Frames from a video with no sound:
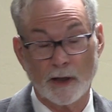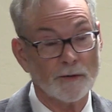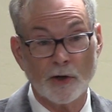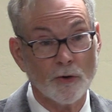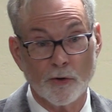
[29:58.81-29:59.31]
In
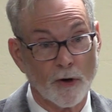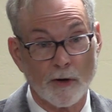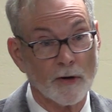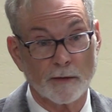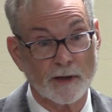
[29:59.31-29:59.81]
the New
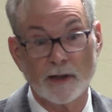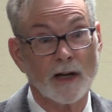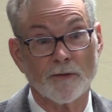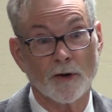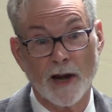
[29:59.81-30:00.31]
Yorker, it didn't
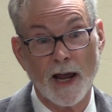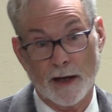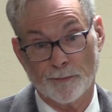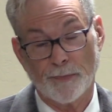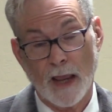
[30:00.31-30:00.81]
give her
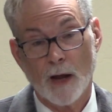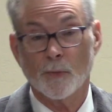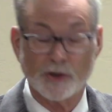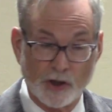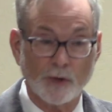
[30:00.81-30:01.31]
name,
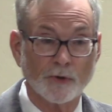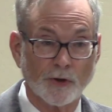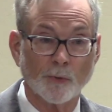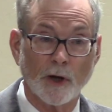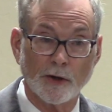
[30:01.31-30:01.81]
but she was
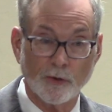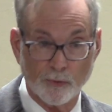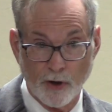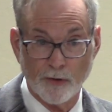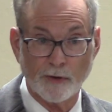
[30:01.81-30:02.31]
the one who
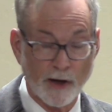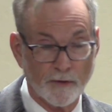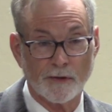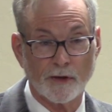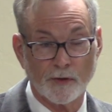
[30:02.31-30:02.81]
wrote
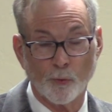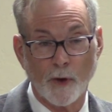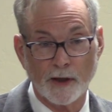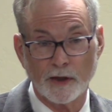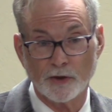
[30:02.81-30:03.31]
everything that
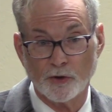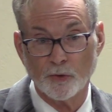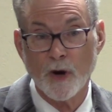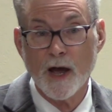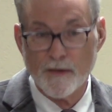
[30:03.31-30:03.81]
went
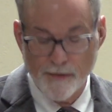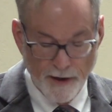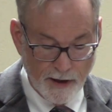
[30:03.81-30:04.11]
into The